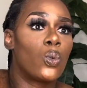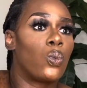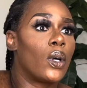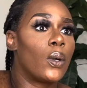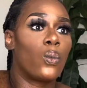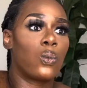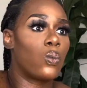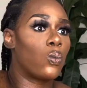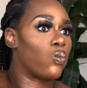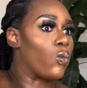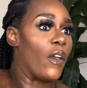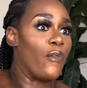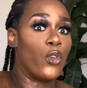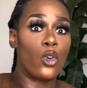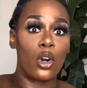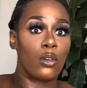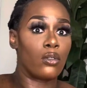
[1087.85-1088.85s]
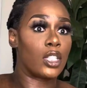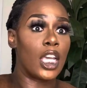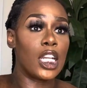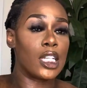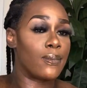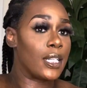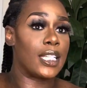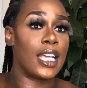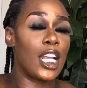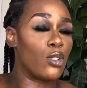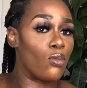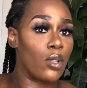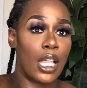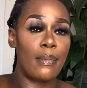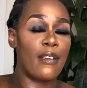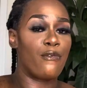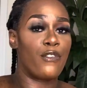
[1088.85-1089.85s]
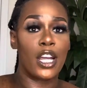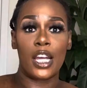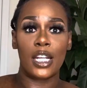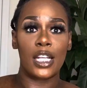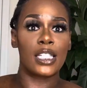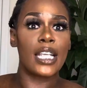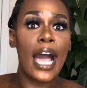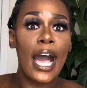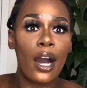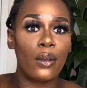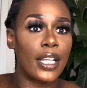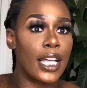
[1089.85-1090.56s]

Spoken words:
What, if you gonna teach me, teach me. Let me figure this out.